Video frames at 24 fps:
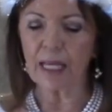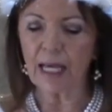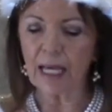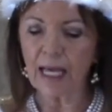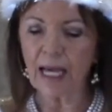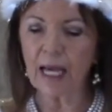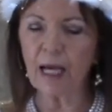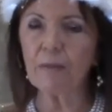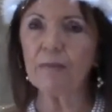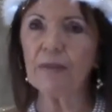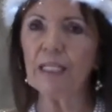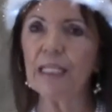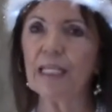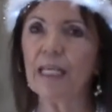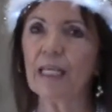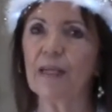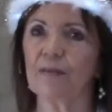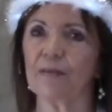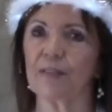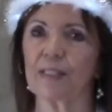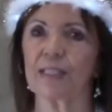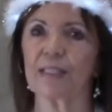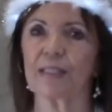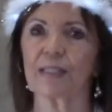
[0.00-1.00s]
How many
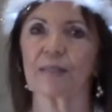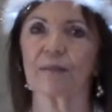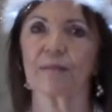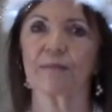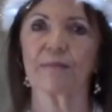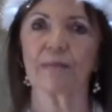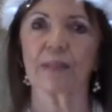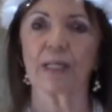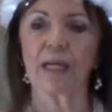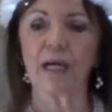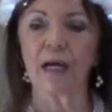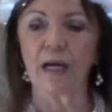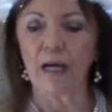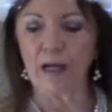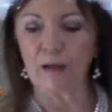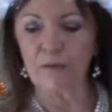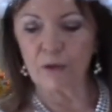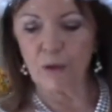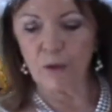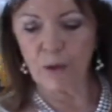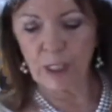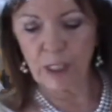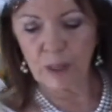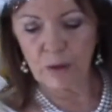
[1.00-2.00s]
gifts of
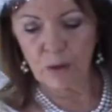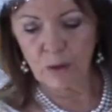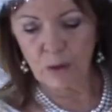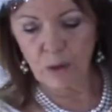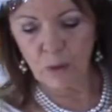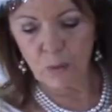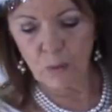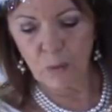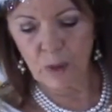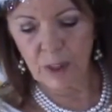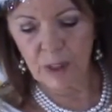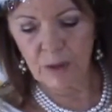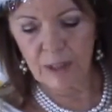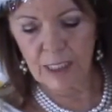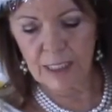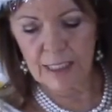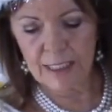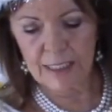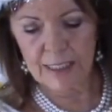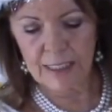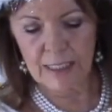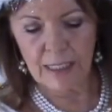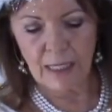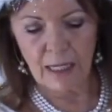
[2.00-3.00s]
greater
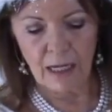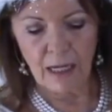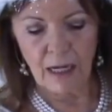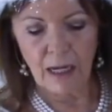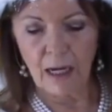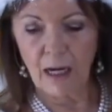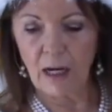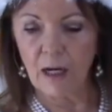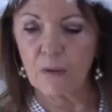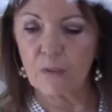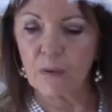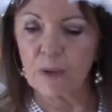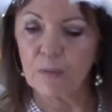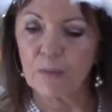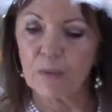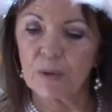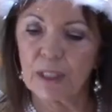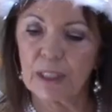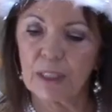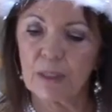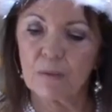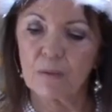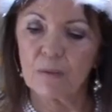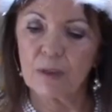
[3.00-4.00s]
awareness are we
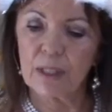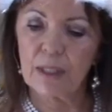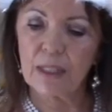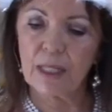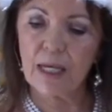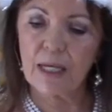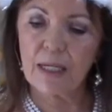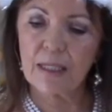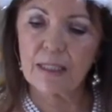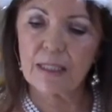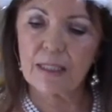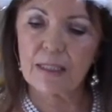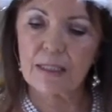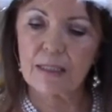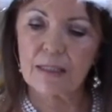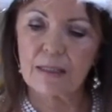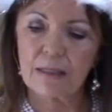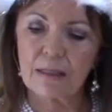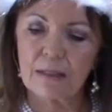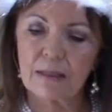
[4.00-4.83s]
bringing with us